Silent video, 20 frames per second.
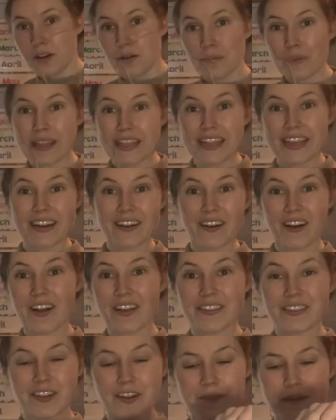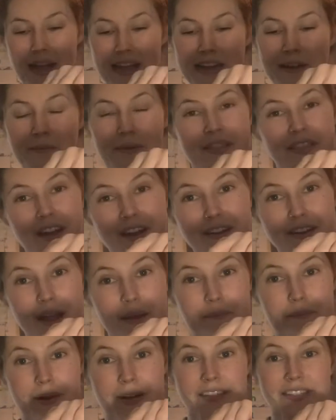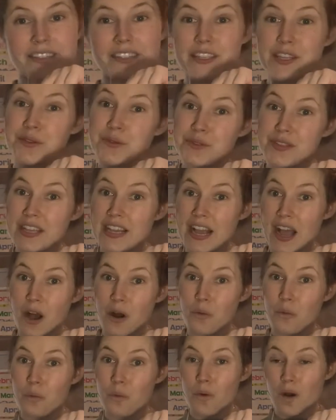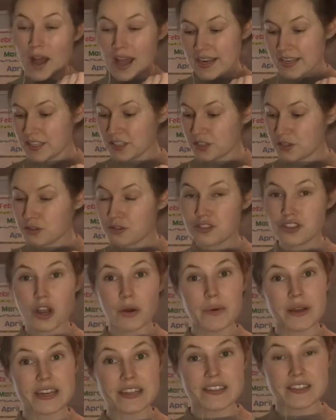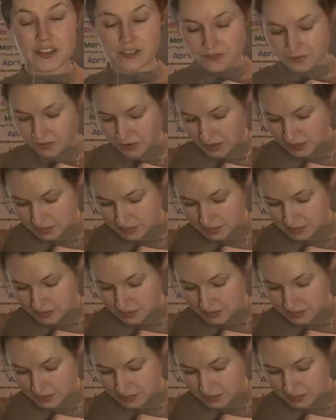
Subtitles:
We can also write it with our numbers using a 1 to show it is the first